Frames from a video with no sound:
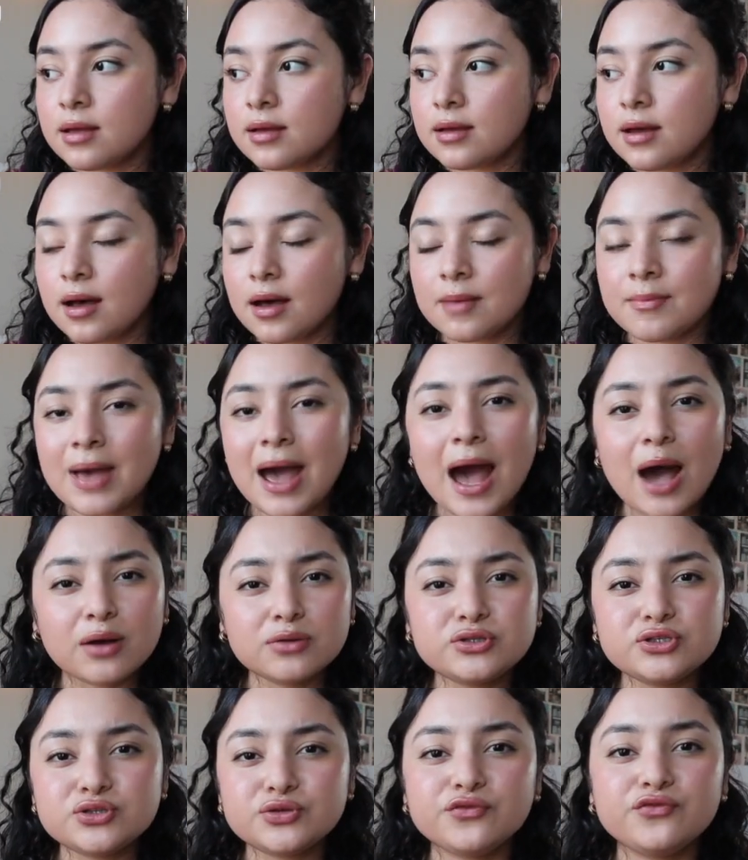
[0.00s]

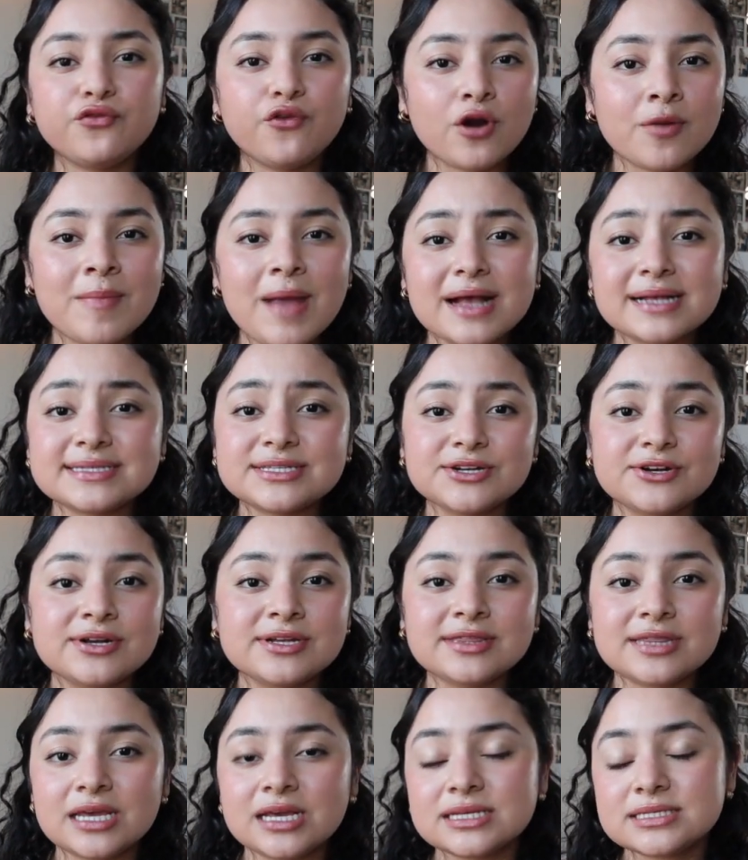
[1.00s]
how to format
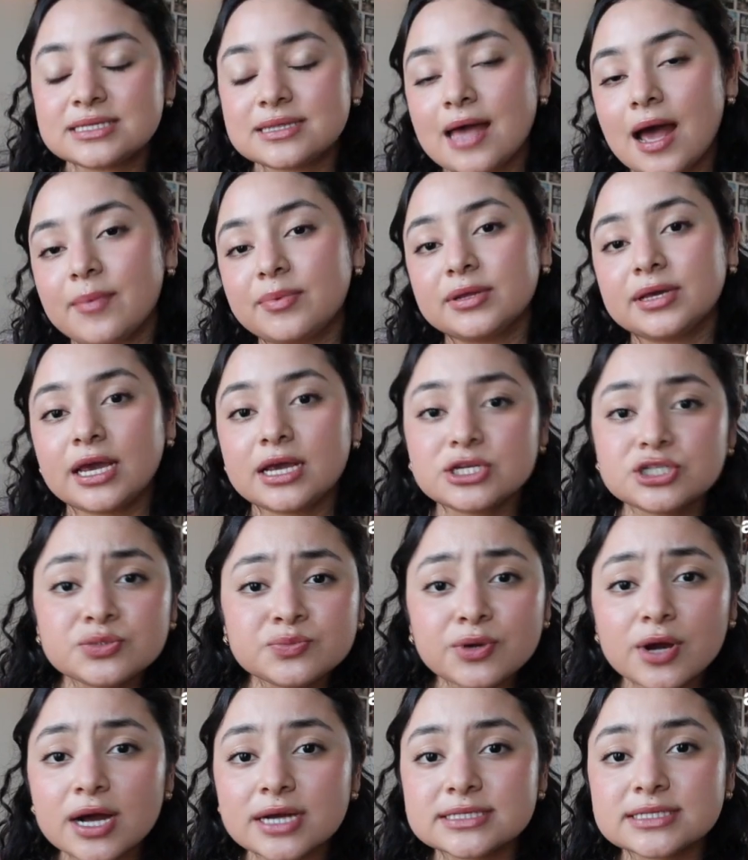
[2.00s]
certain things in the application
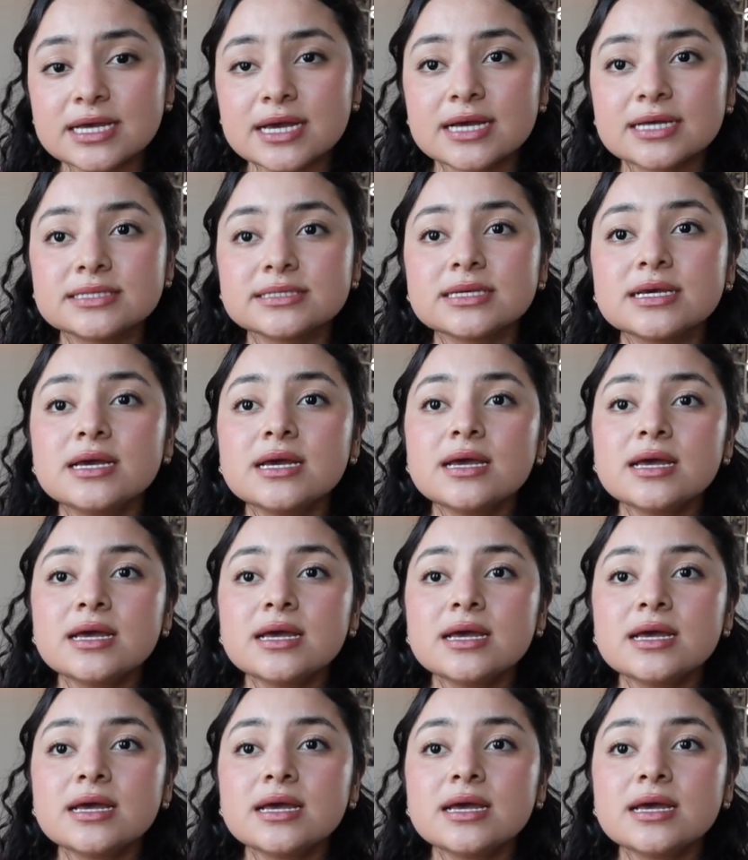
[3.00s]
process,